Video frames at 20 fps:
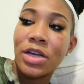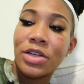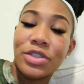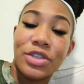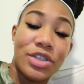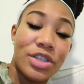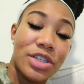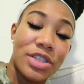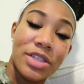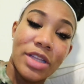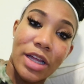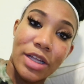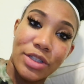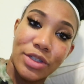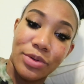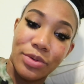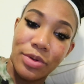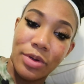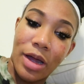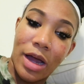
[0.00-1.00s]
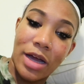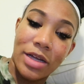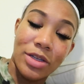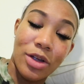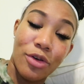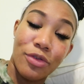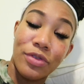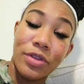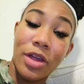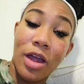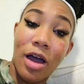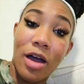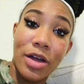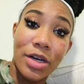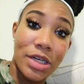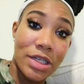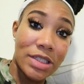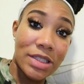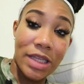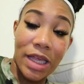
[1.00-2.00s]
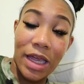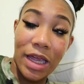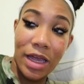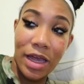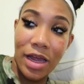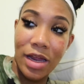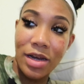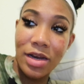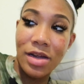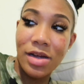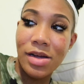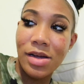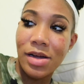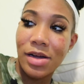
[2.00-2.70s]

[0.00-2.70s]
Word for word: So just stay tuned, you guys. Hopefully y'all understand.